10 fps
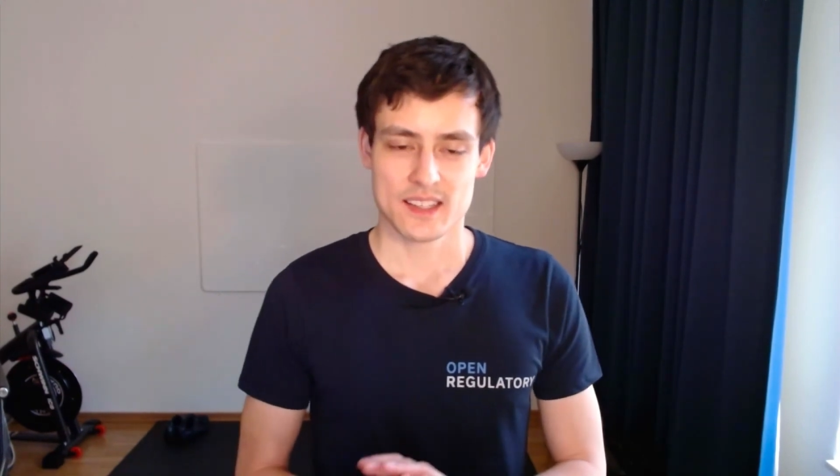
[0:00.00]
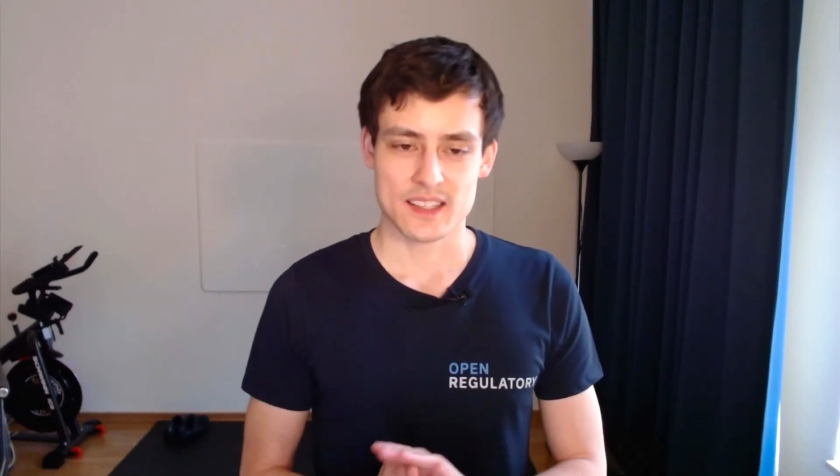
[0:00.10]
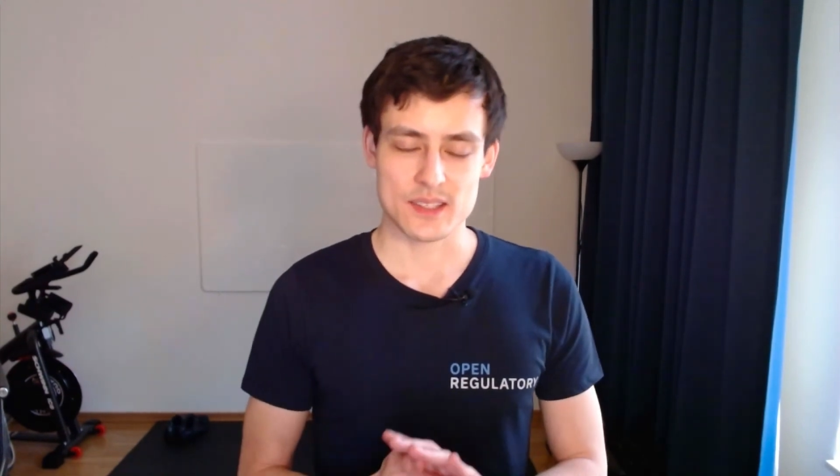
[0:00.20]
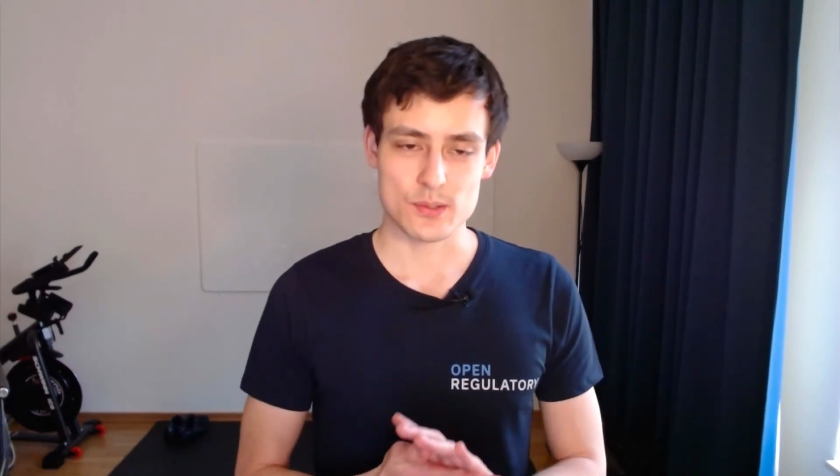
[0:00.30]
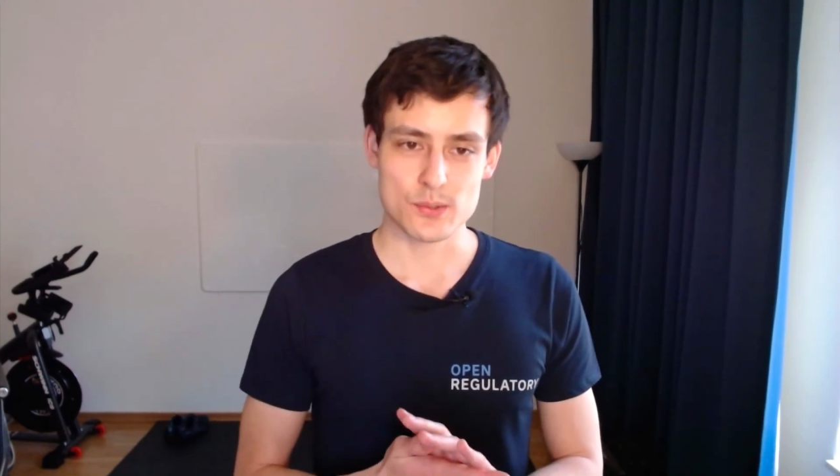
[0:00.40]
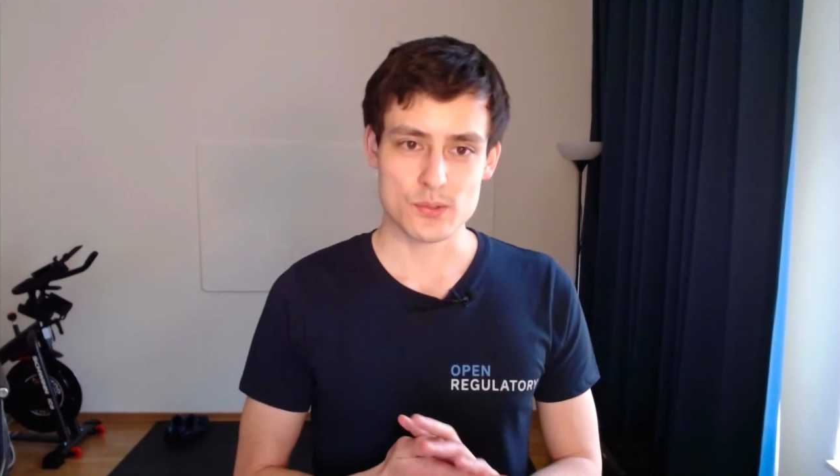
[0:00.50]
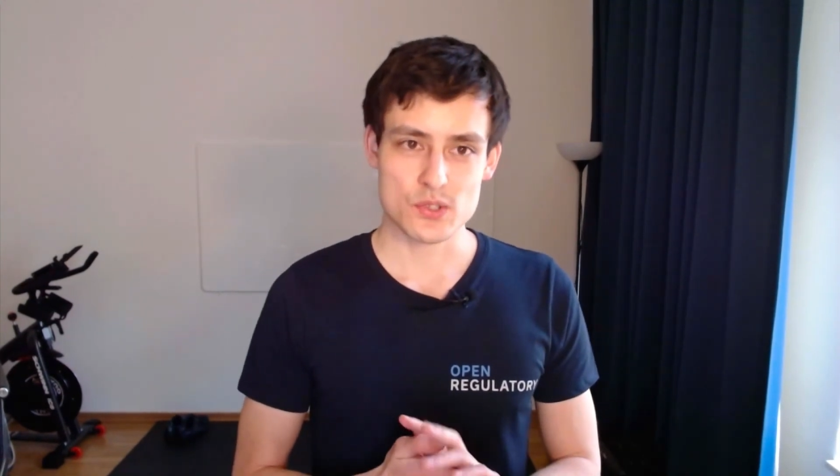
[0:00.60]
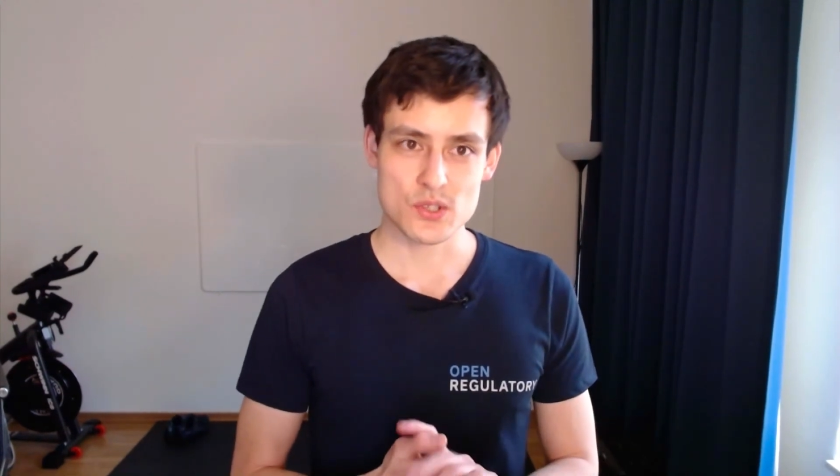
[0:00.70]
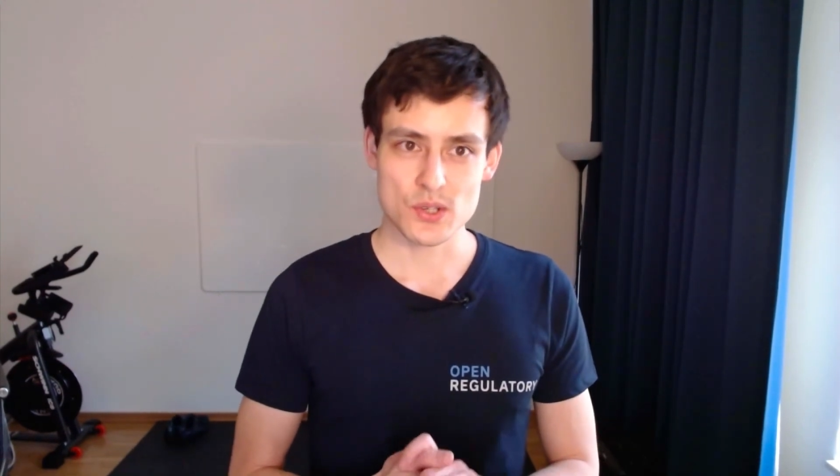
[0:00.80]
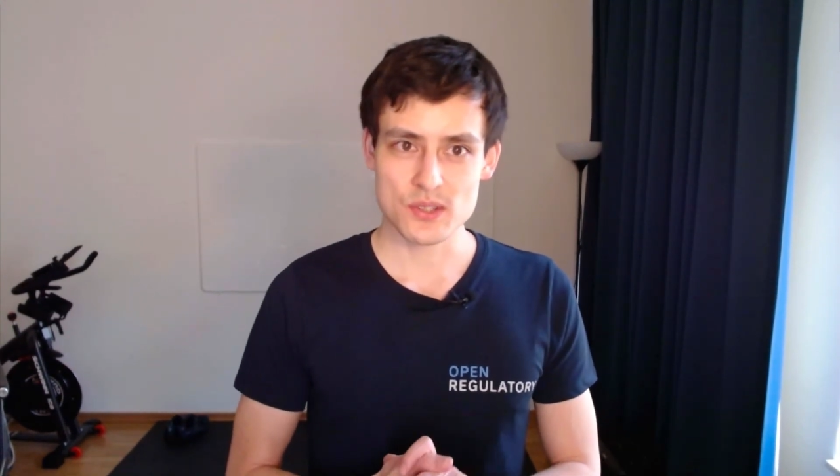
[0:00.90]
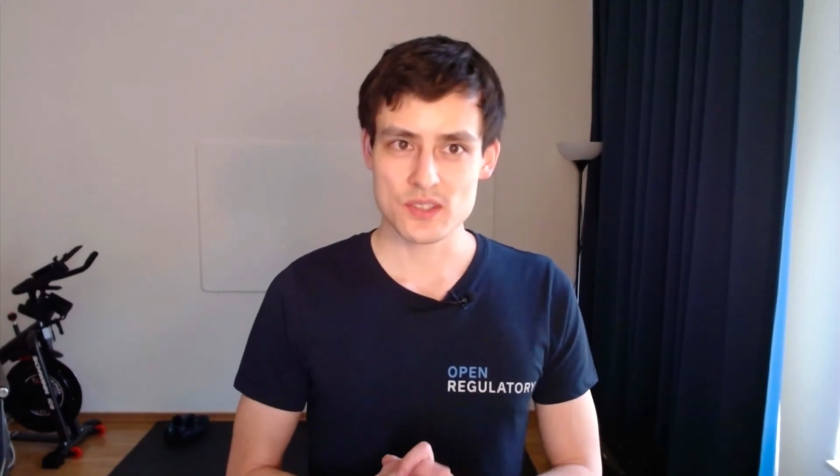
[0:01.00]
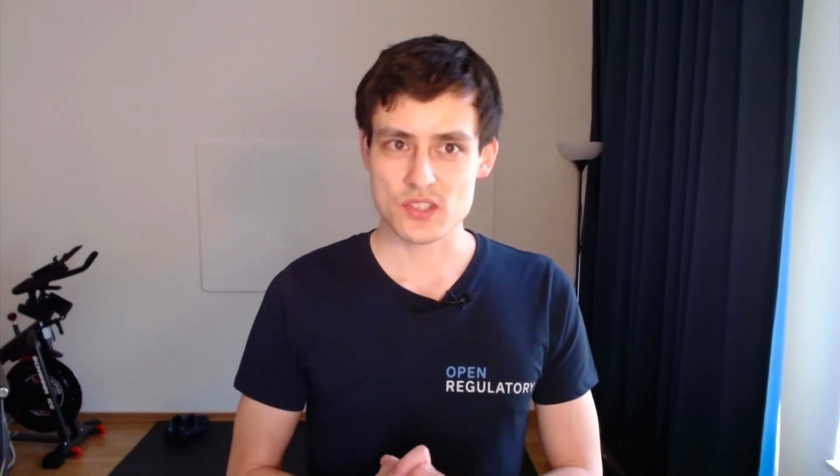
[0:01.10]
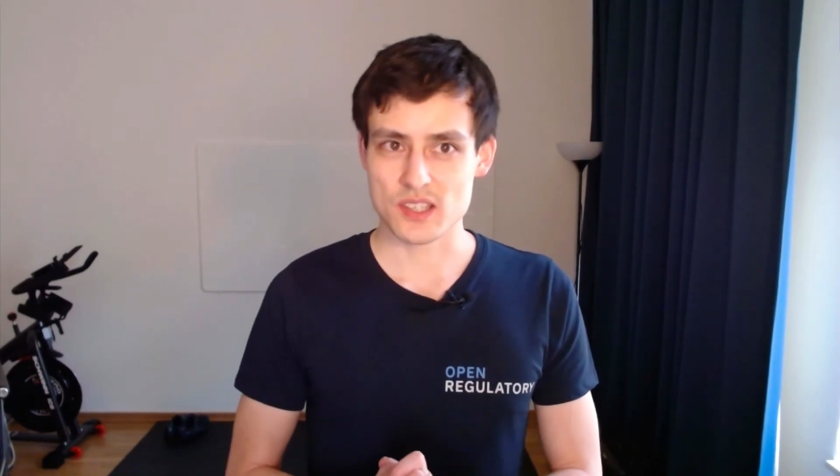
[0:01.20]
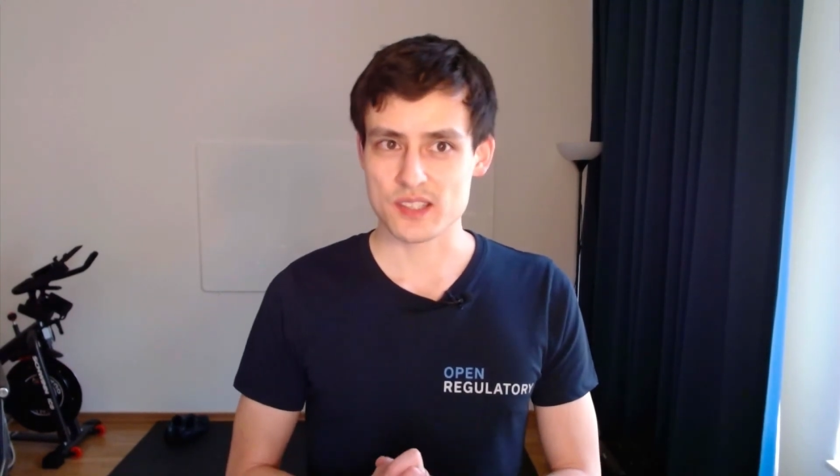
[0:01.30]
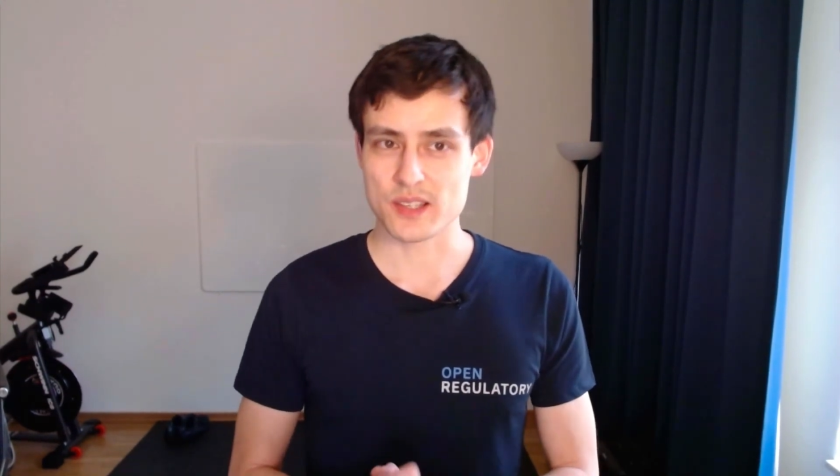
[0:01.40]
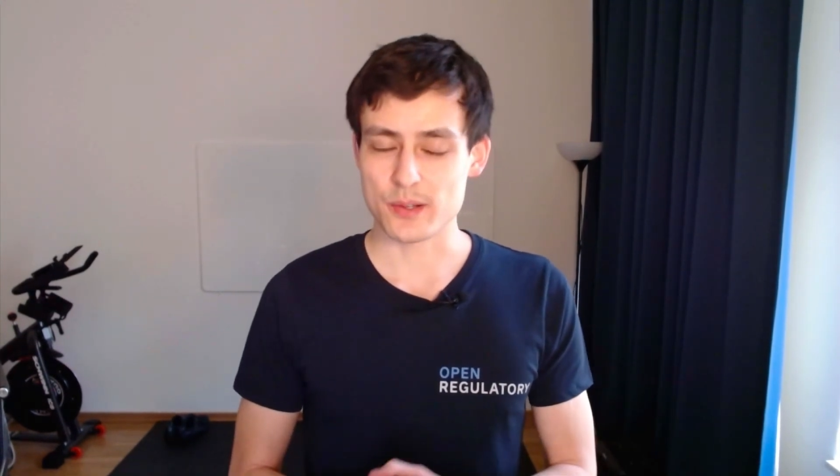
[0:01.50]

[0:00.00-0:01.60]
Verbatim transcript: you shouldn't just